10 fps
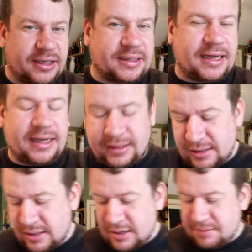I say,
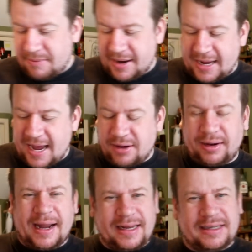made it out
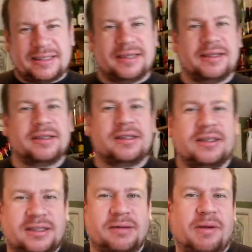late
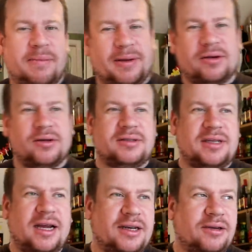simply because
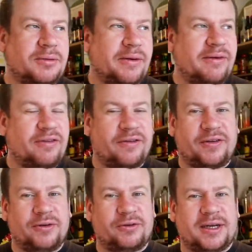I ended up going for a
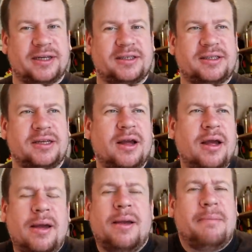few drinks.
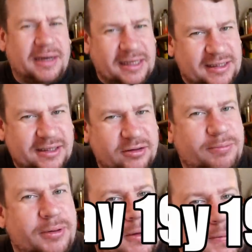Medicinal
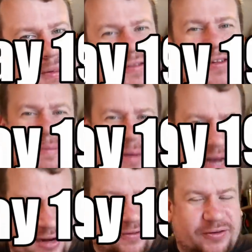purposes for the
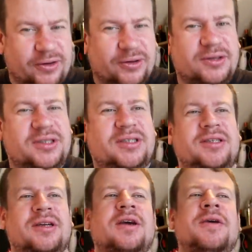back of course.